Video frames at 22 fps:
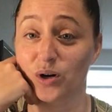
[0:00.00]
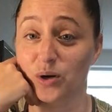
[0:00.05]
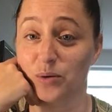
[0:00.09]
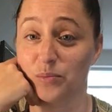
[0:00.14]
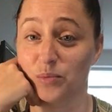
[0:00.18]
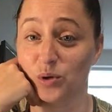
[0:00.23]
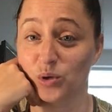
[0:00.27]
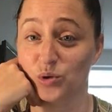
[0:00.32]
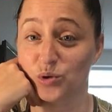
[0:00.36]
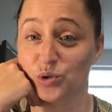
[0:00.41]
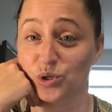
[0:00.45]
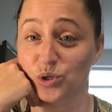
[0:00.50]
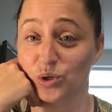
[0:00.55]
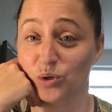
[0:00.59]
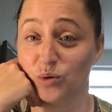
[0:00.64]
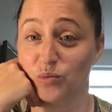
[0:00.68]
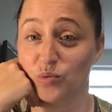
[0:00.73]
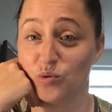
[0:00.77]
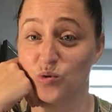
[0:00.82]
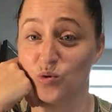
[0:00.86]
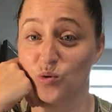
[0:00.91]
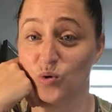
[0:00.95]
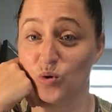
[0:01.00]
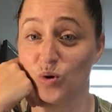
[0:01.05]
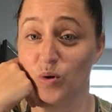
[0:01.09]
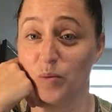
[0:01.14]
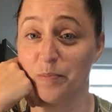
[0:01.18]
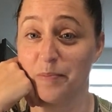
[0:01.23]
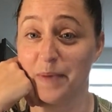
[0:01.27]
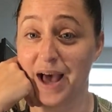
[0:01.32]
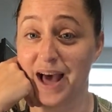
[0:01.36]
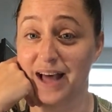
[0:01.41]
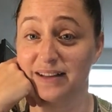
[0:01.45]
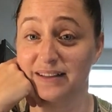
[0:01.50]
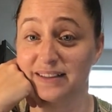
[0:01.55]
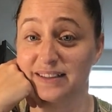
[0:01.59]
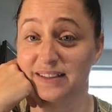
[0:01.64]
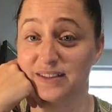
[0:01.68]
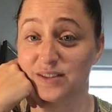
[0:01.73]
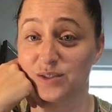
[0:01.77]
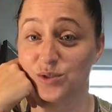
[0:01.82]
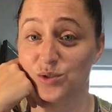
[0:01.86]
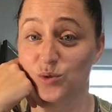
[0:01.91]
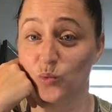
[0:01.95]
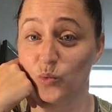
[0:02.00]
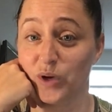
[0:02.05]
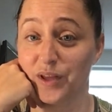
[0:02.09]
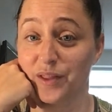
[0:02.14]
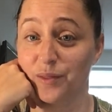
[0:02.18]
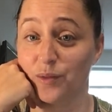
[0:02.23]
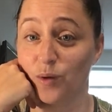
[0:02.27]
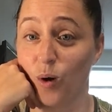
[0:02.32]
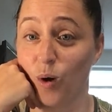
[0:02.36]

emotional pool balanced with